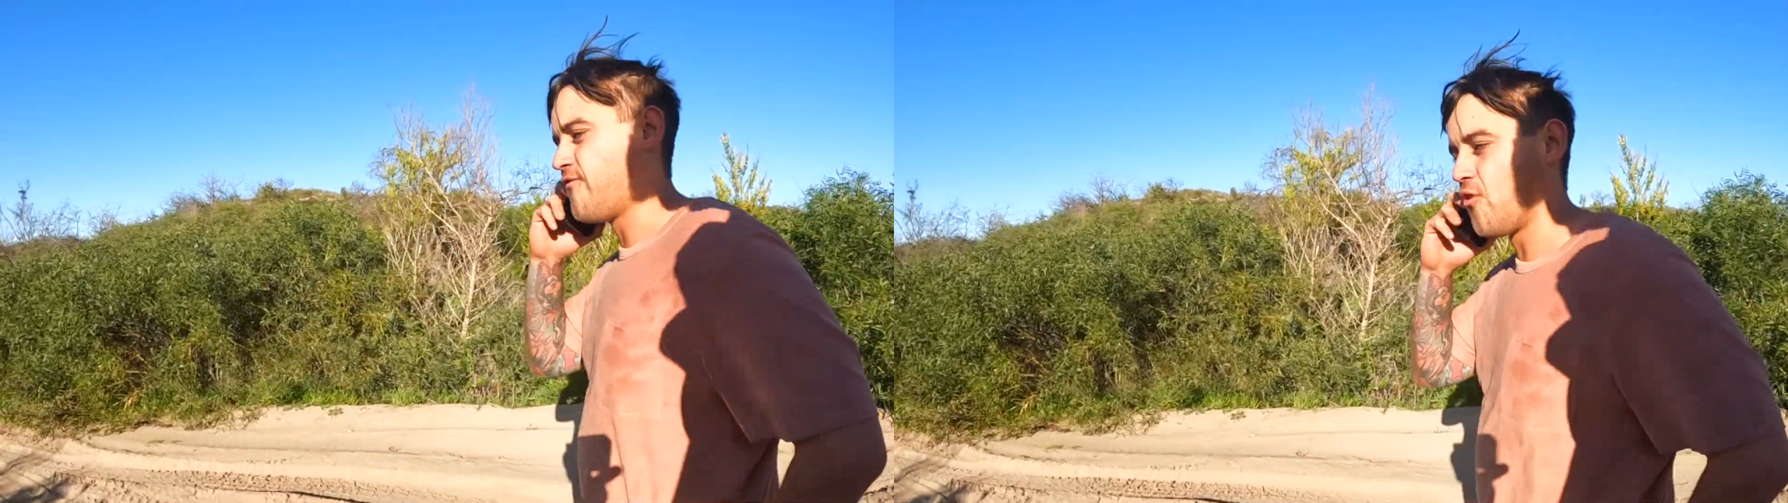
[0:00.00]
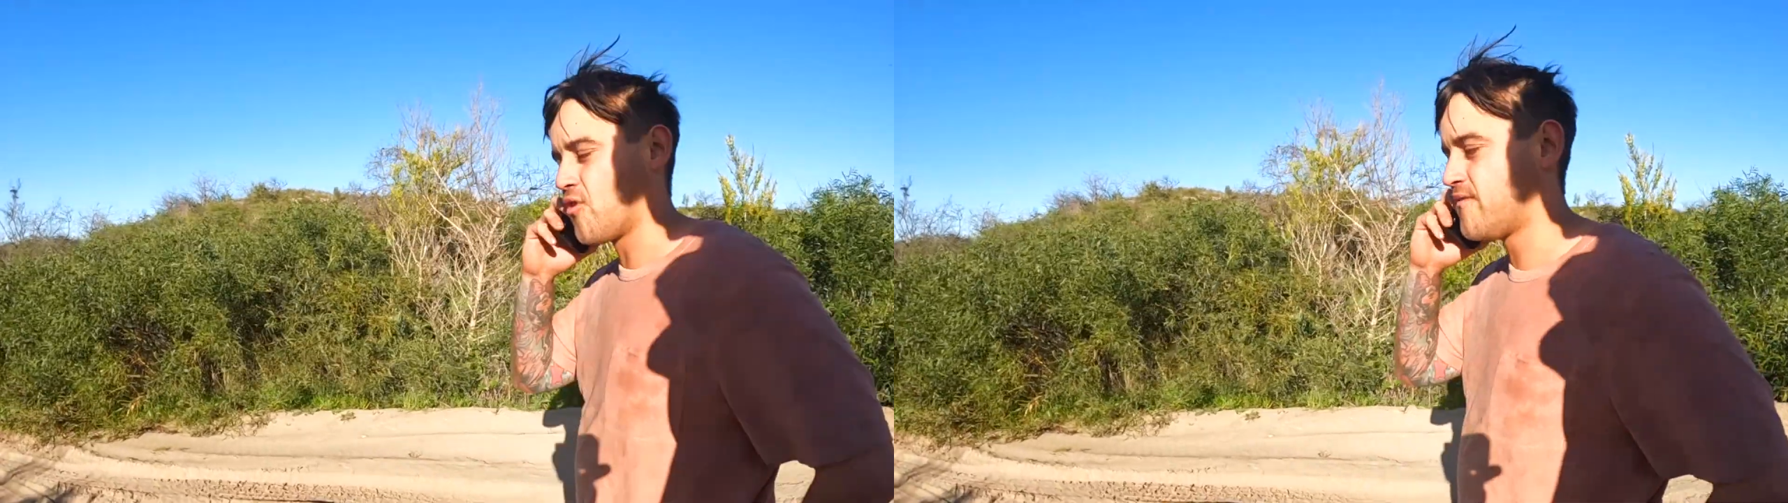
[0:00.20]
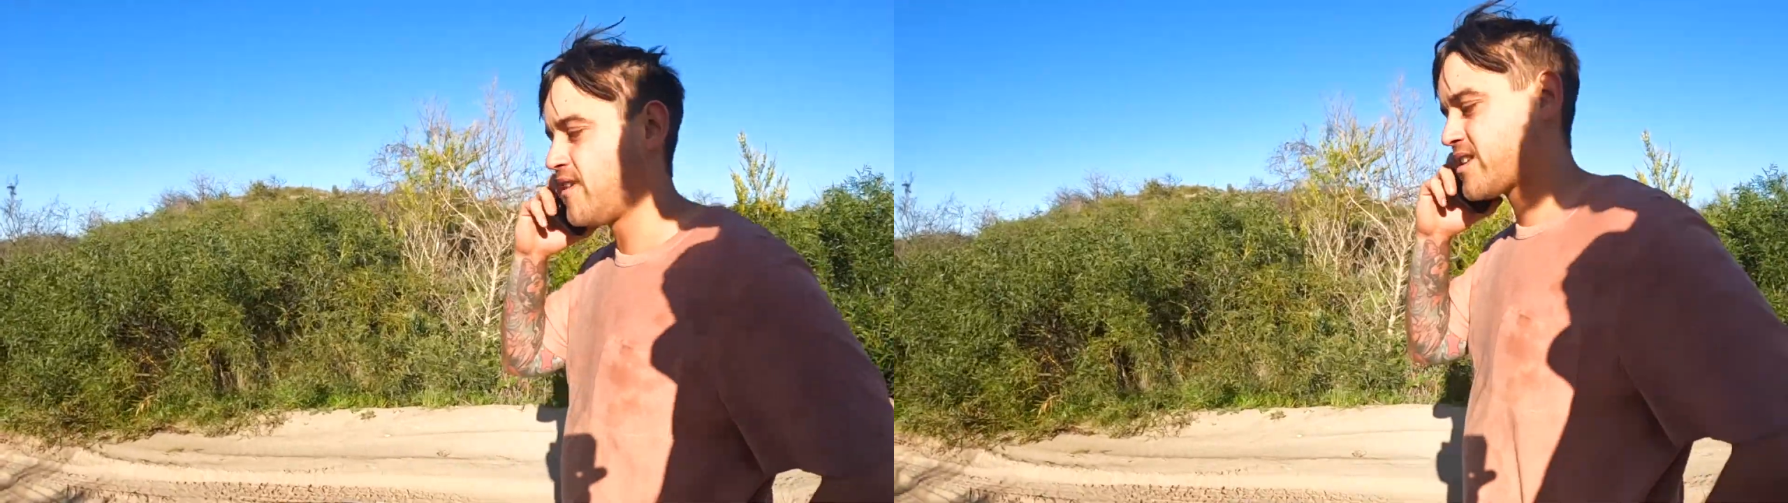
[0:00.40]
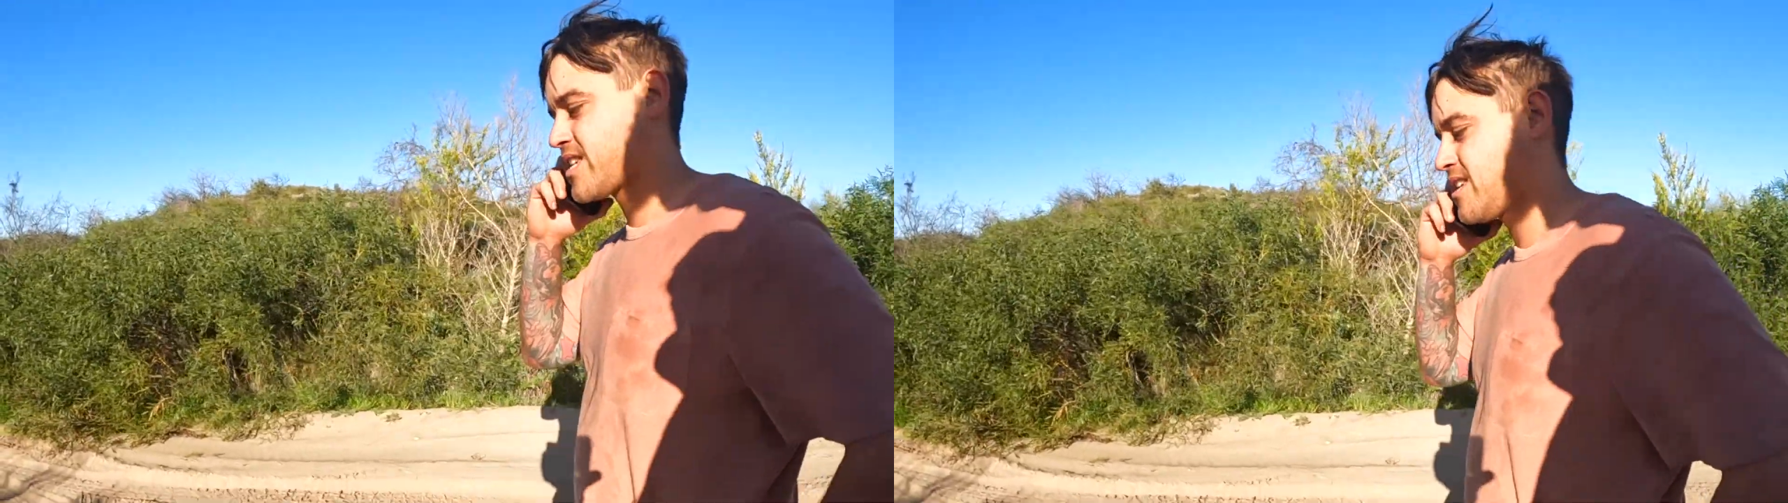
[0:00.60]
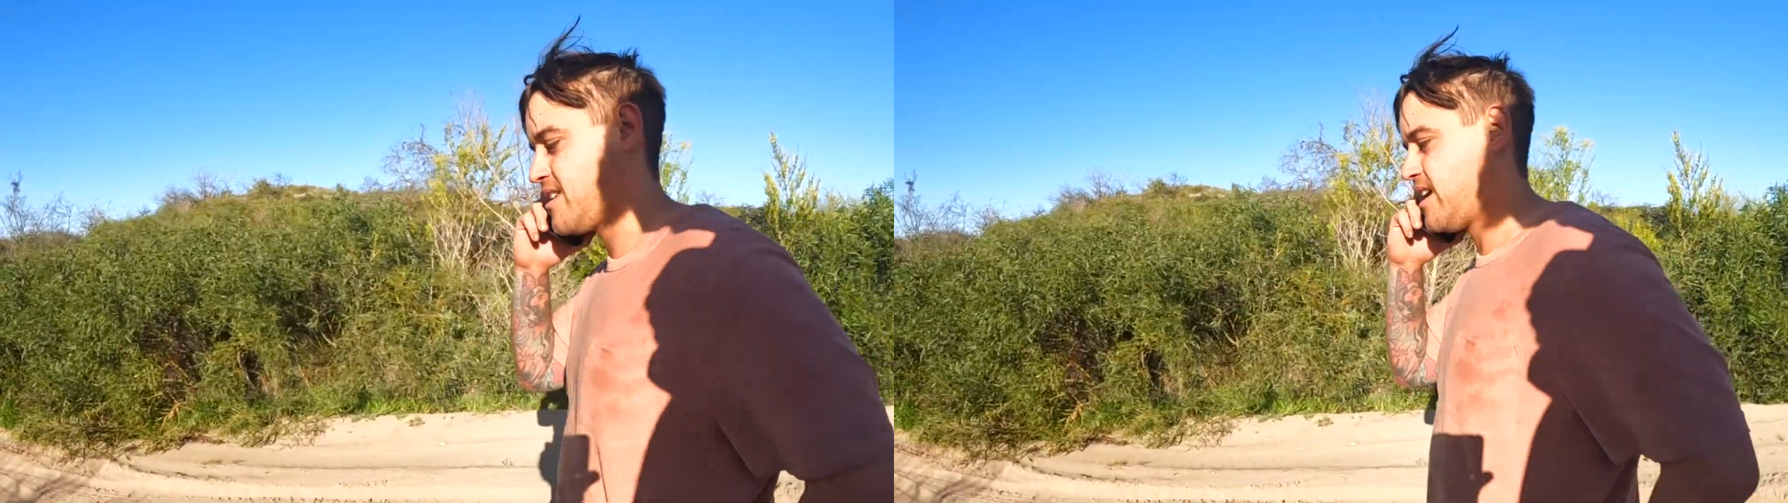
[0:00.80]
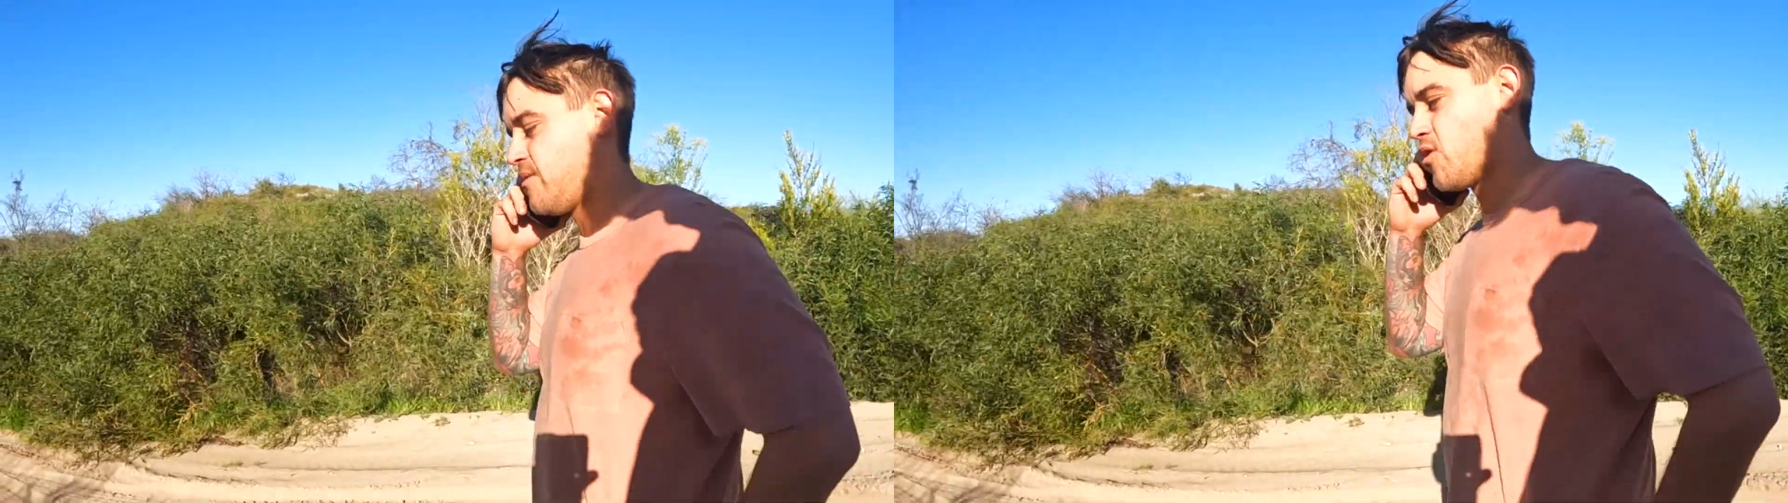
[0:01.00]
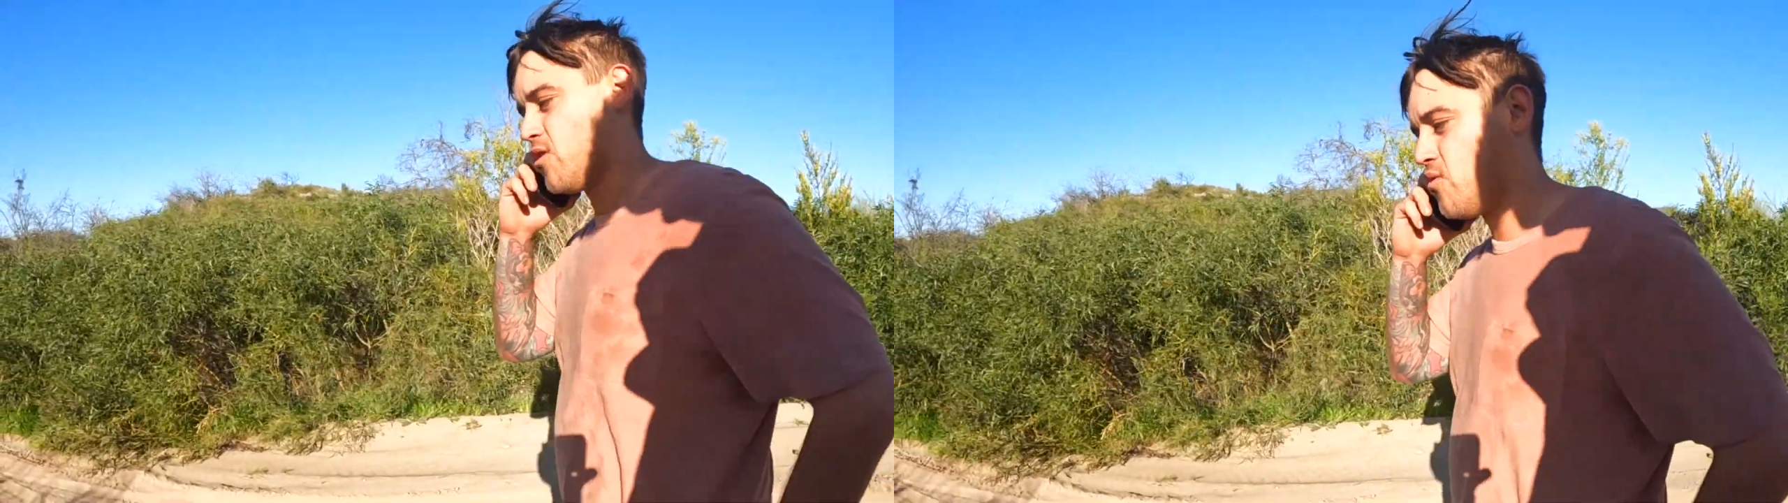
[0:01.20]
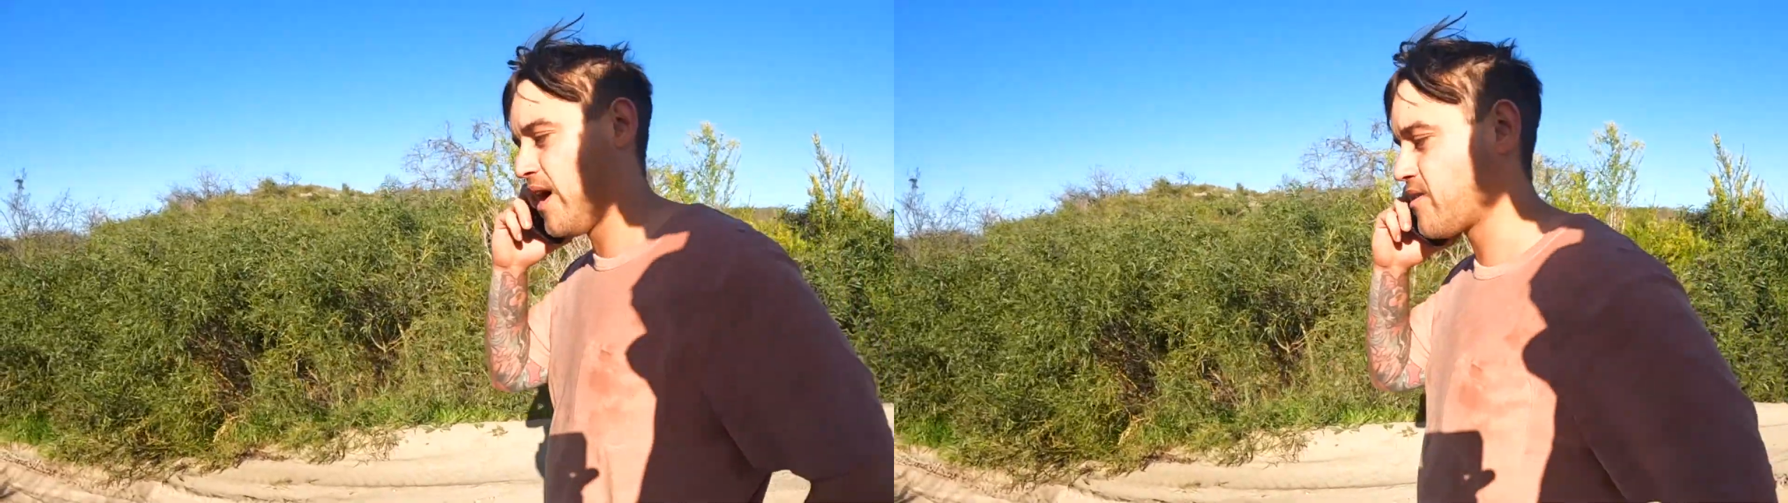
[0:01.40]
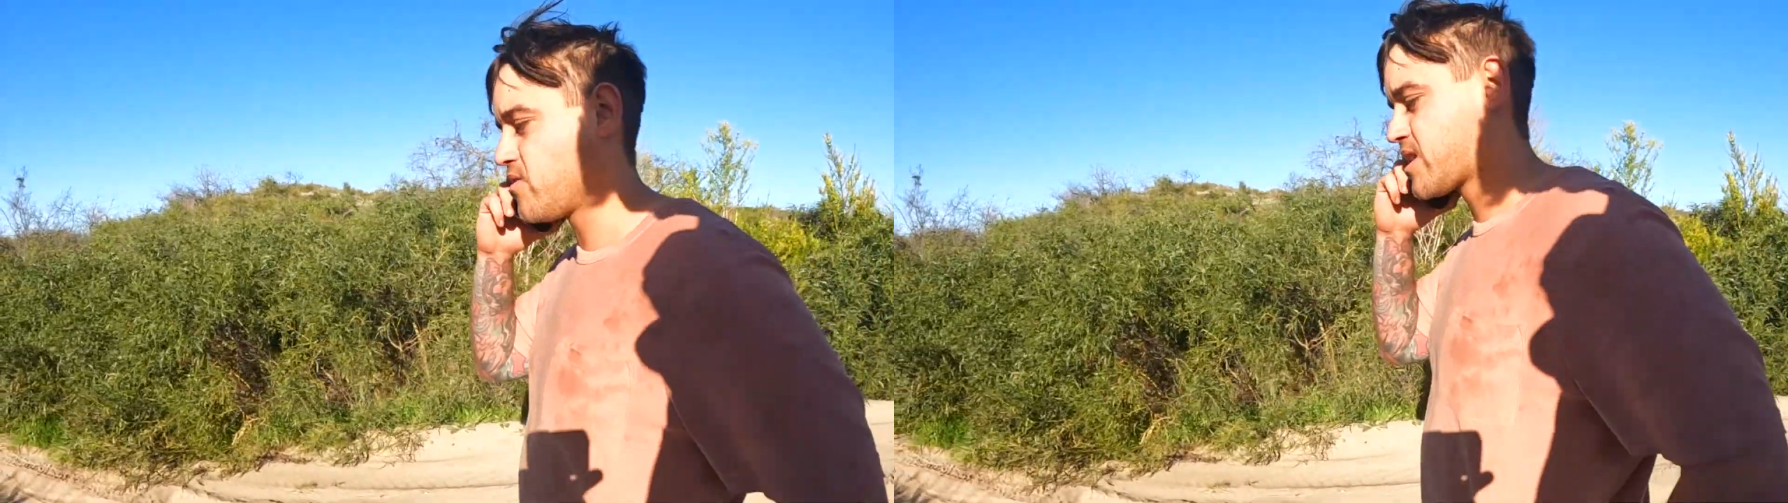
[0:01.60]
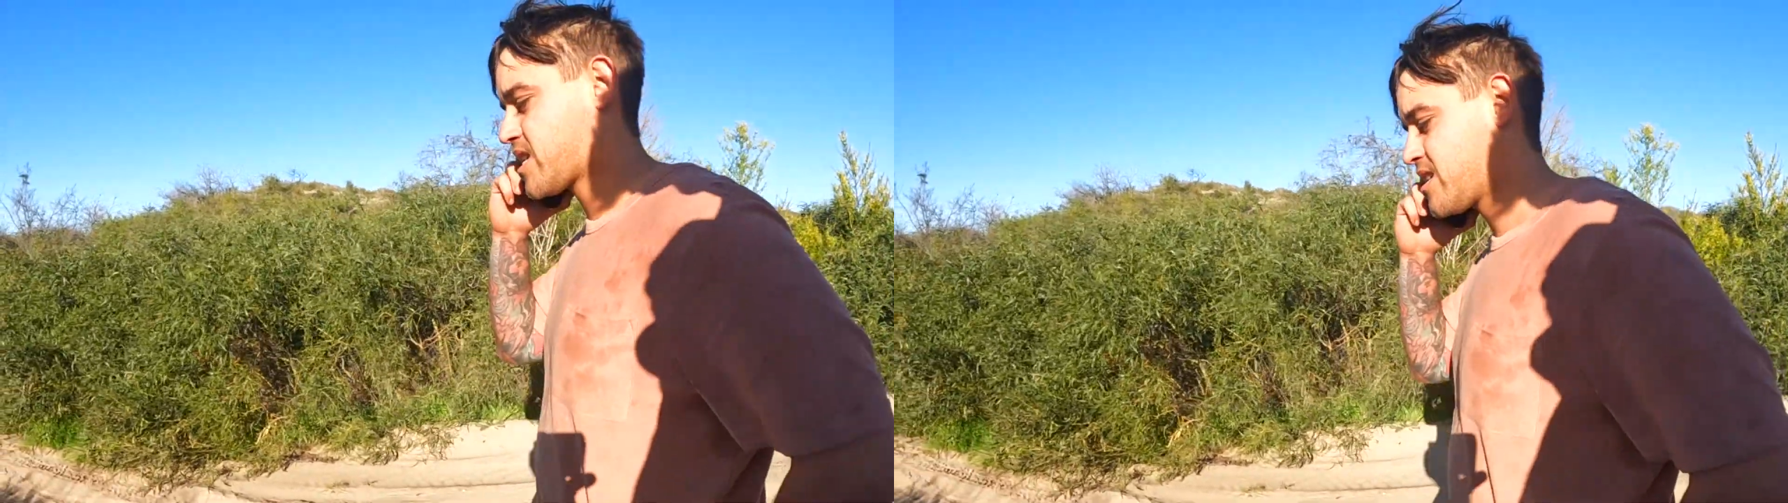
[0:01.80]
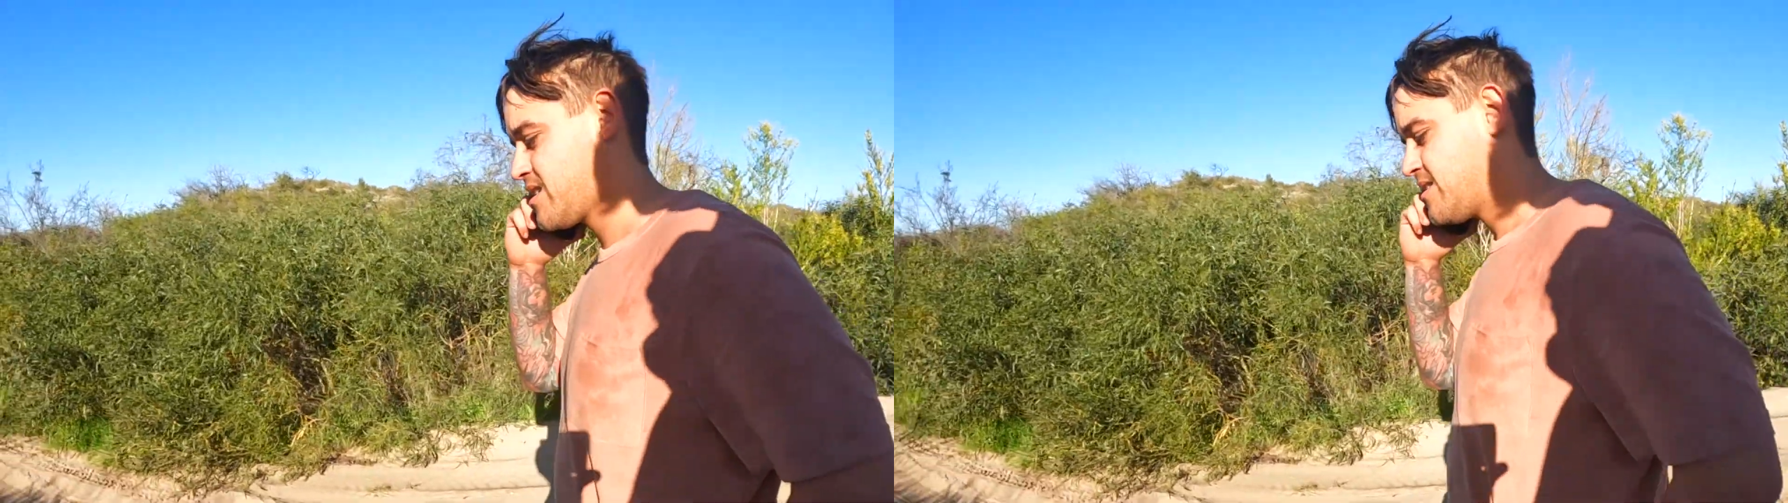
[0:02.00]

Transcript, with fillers: Four of us. Yeah, we're all adults.